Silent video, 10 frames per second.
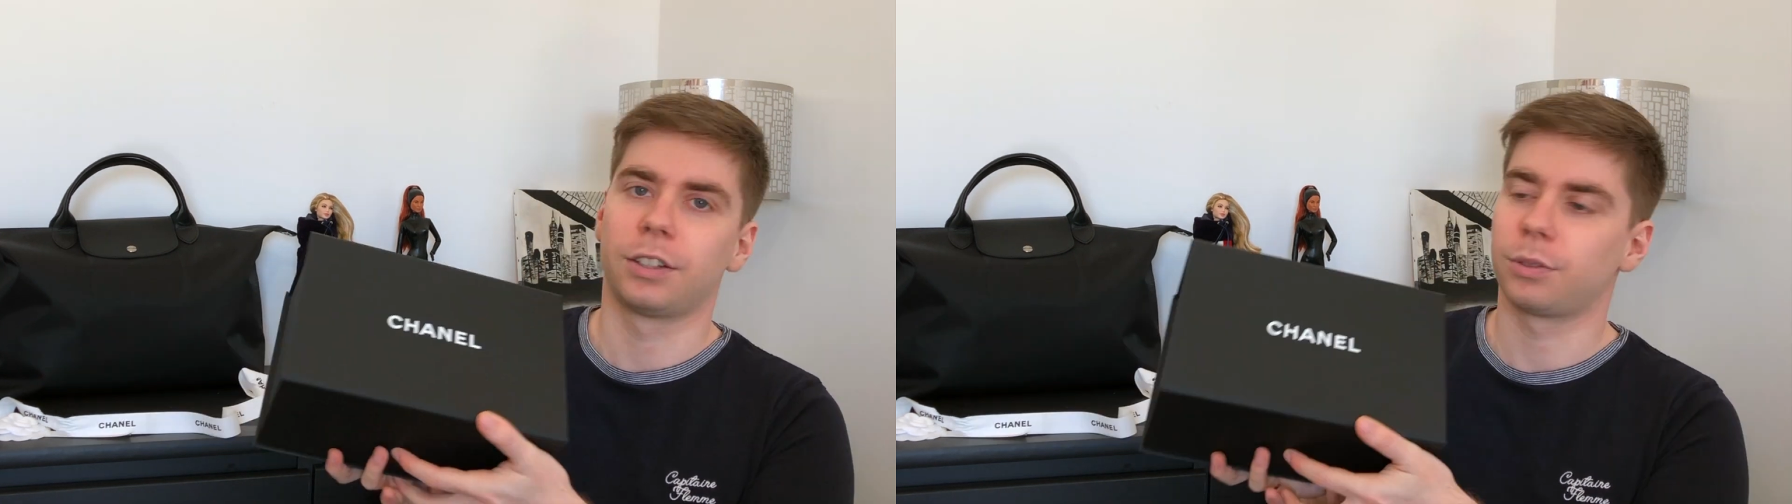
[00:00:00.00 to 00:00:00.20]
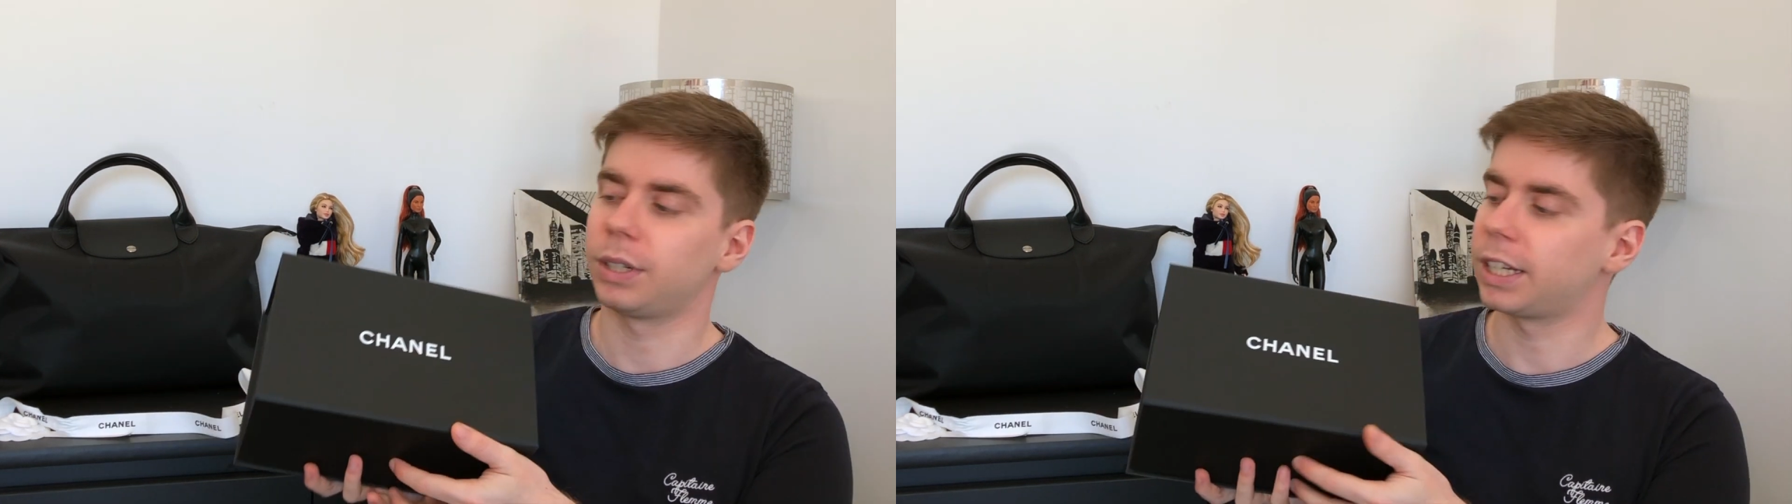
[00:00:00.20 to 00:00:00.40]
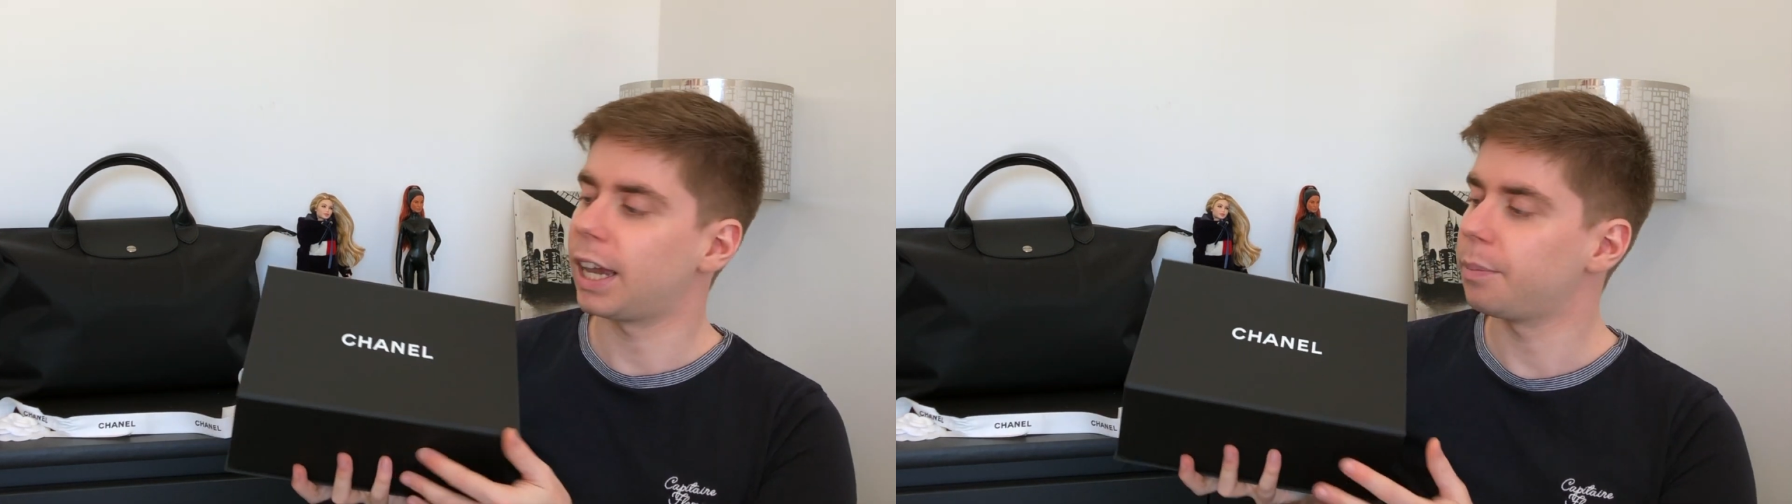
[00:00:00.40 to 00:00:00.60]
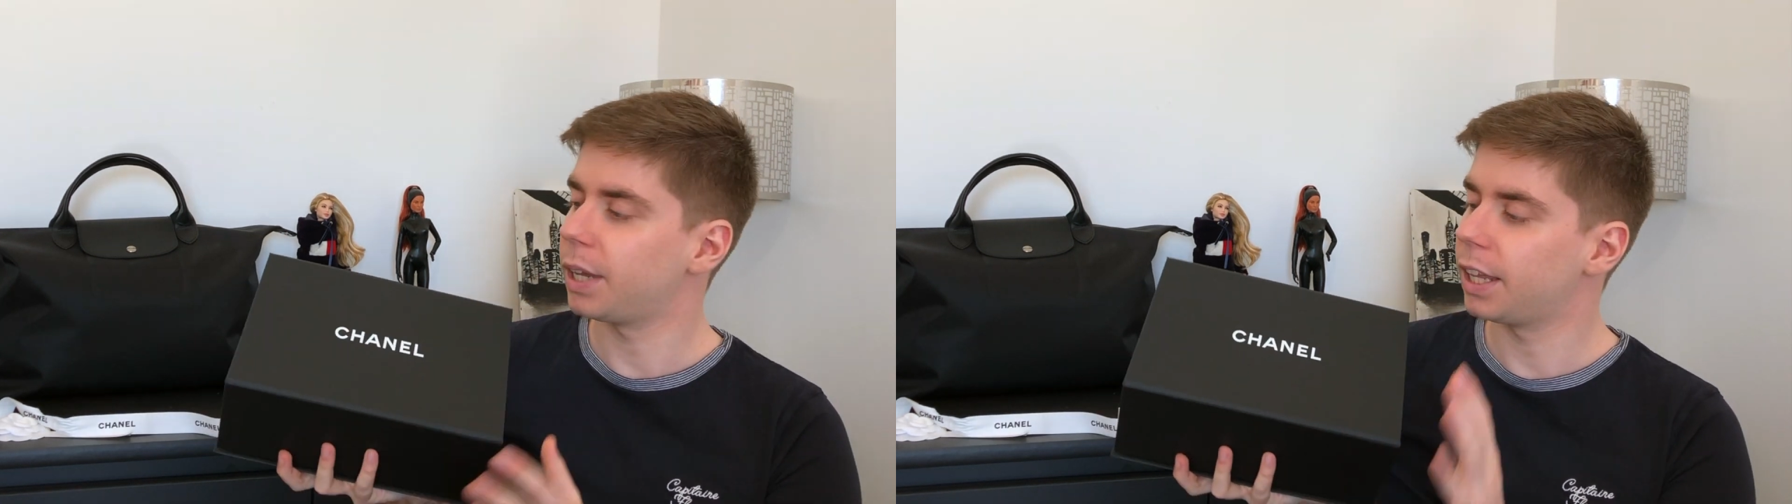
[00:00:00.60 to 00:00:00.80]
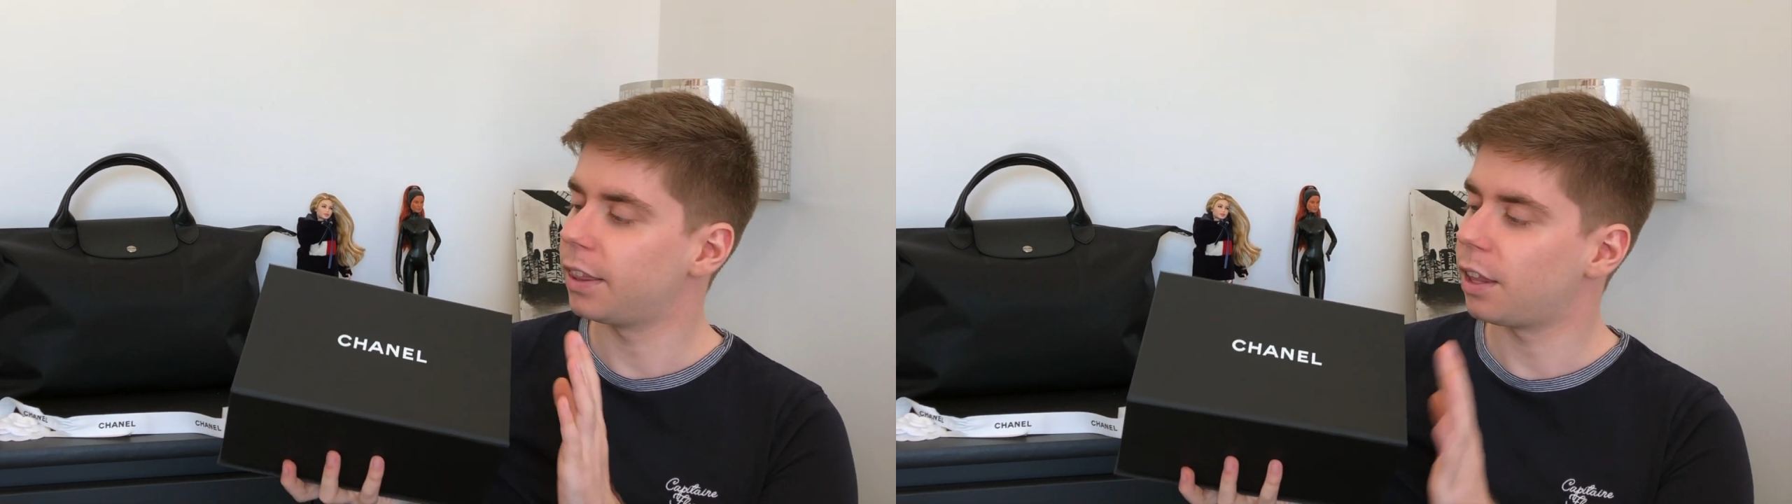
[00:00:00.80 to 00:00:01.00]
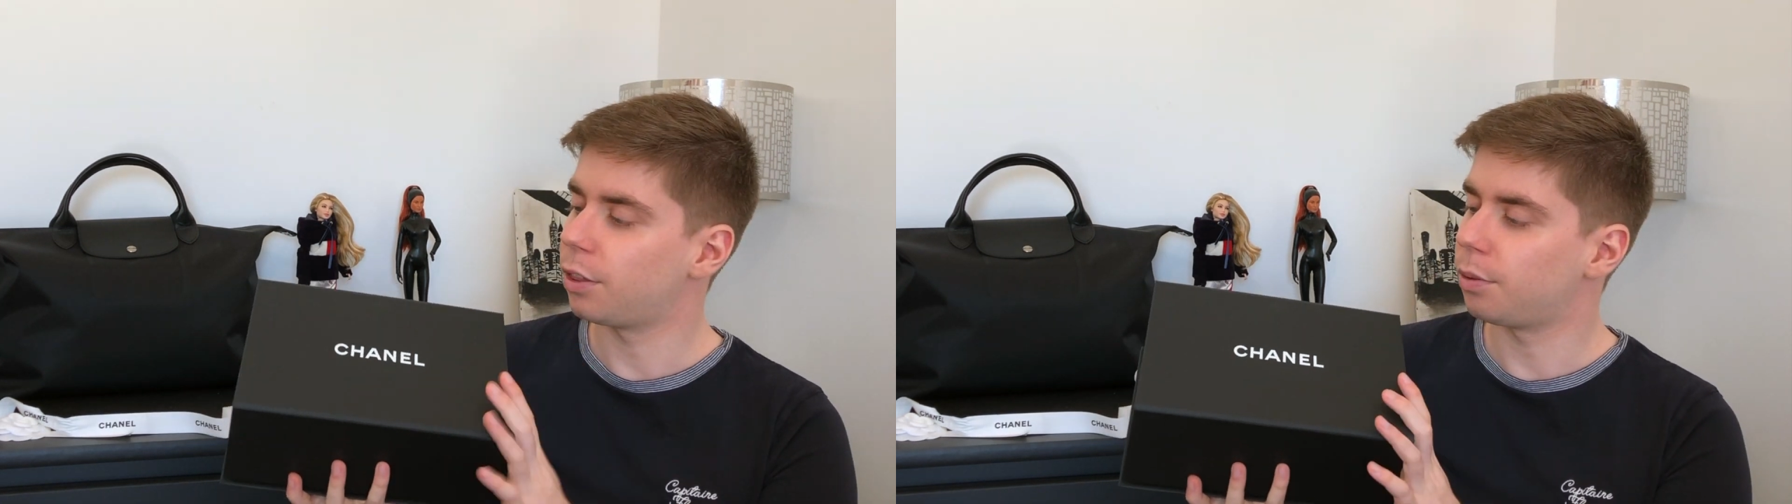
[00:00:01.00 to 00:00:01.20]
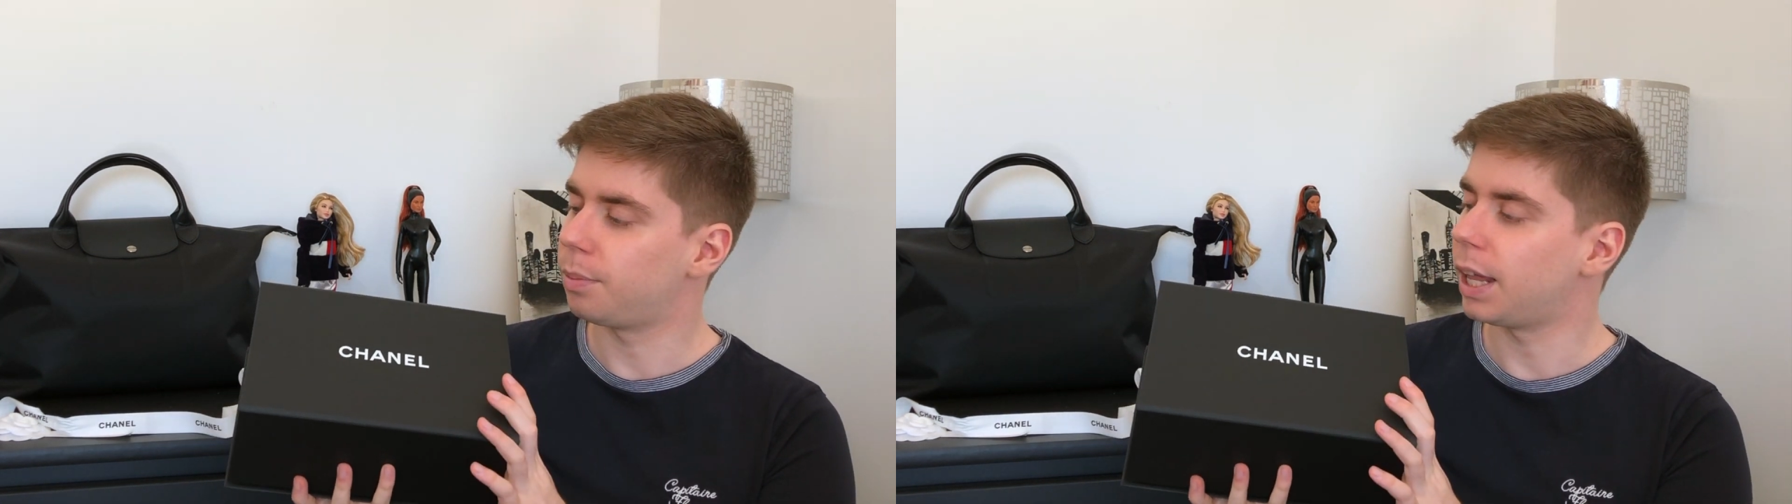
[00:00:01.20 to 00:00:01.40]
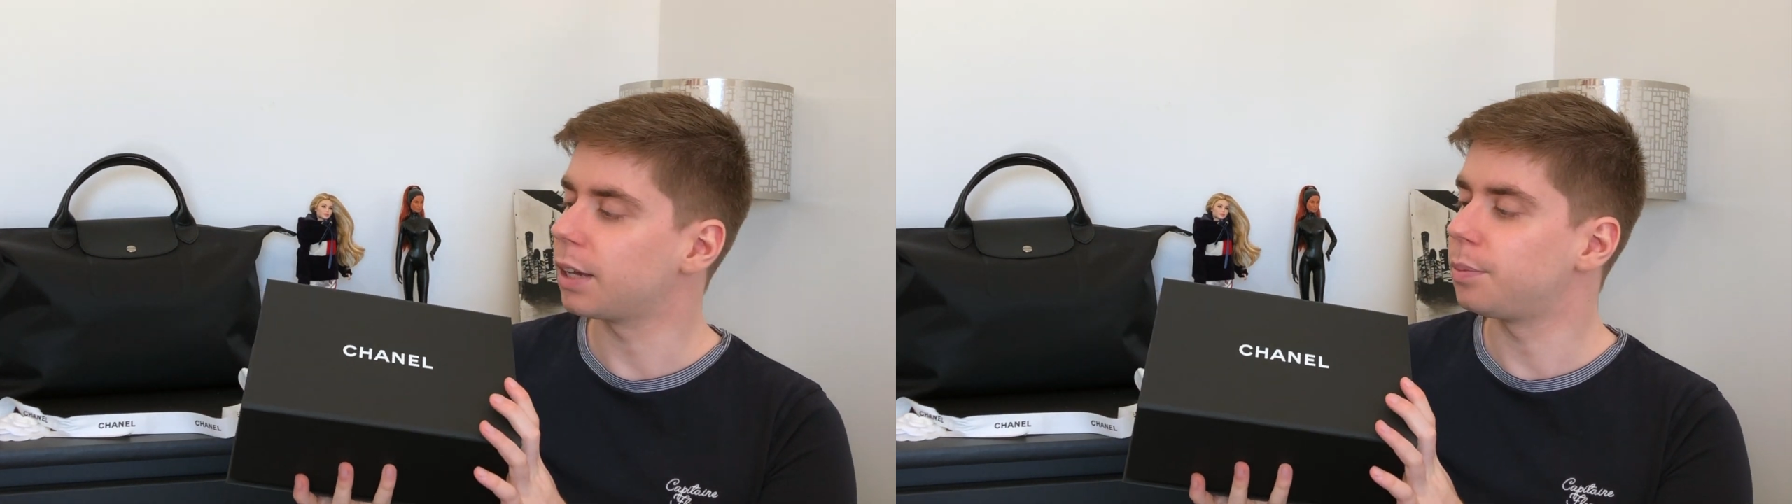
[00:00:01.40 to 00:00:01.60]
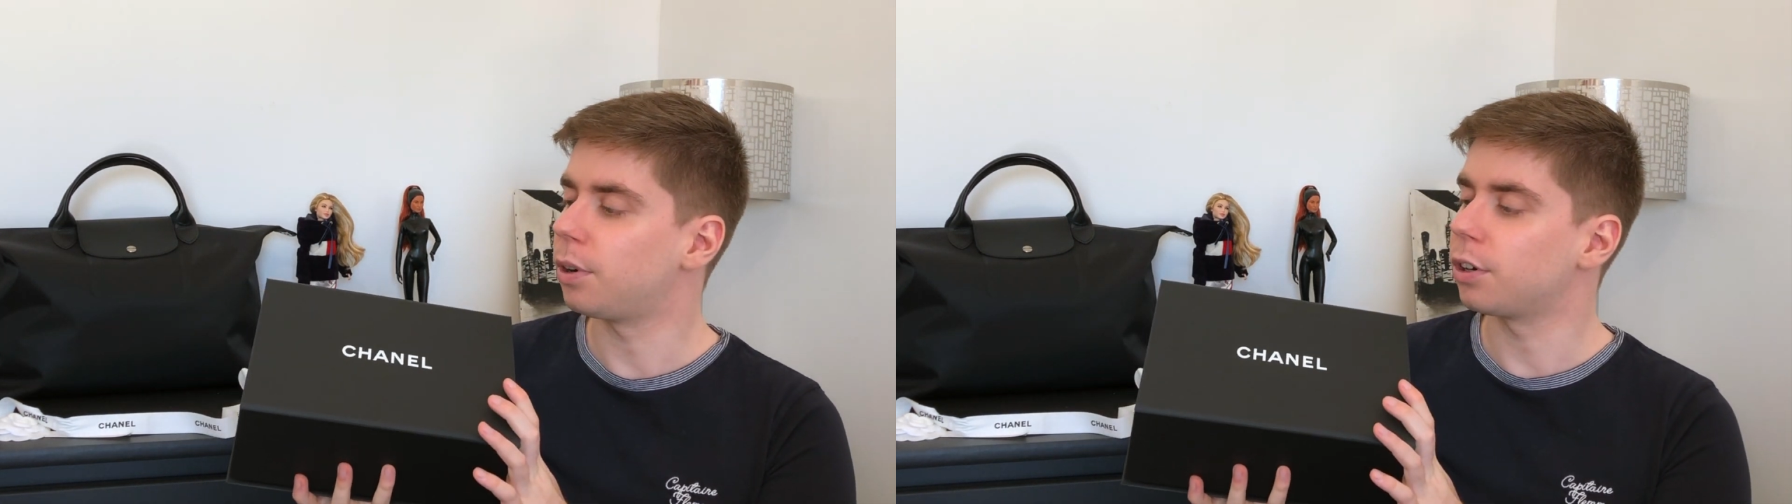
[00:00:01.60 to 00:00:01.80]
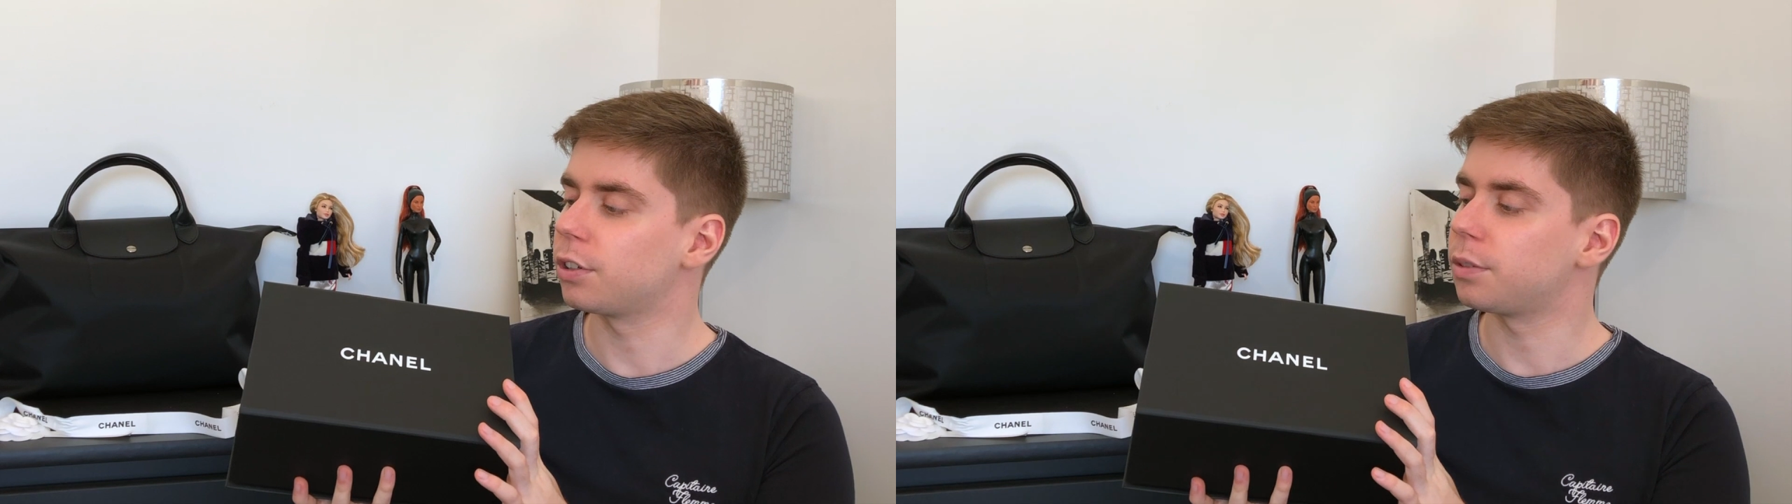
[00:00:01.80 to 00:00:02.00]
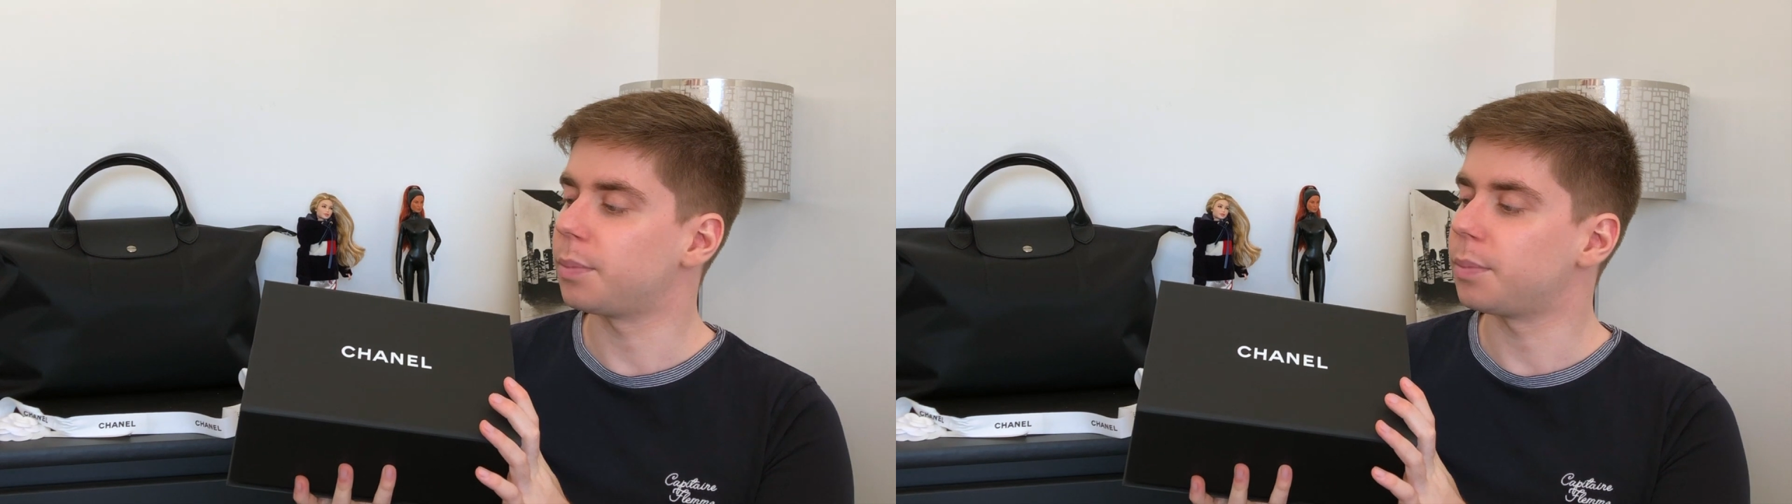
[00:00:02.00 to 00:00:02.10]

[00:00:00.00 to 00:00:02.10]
So it came in the black box.